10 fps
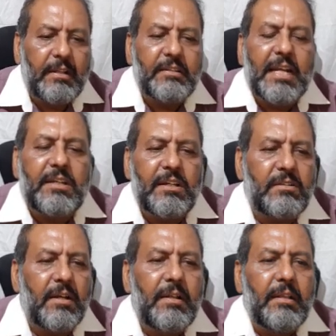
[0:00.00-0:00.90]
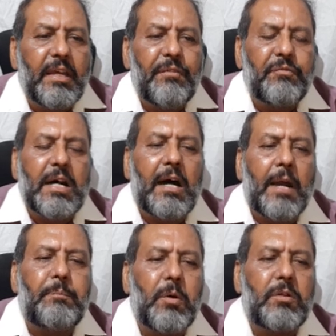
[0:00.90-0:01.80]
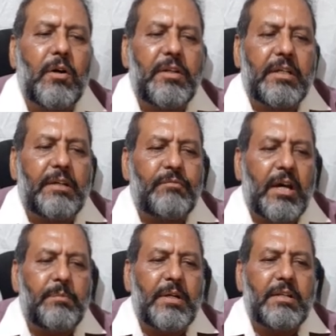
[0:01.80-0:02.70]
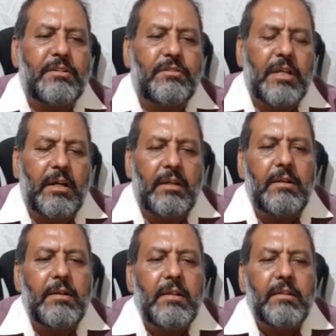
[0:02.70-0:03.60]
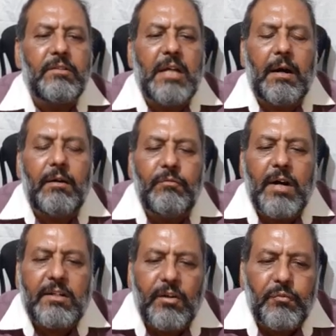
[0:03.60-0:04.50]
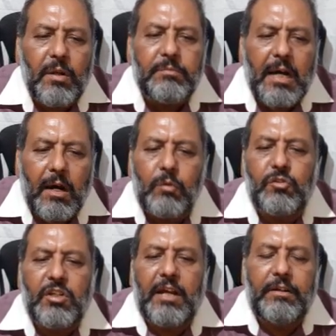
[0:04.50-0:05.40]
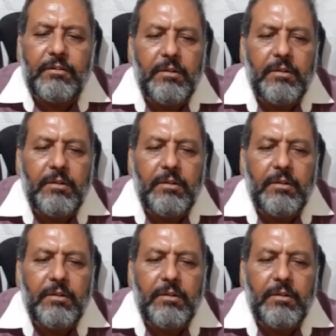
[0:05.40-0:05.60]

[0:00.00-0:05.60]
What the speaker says: That is, if the hypotonic environment is there, the water from the outside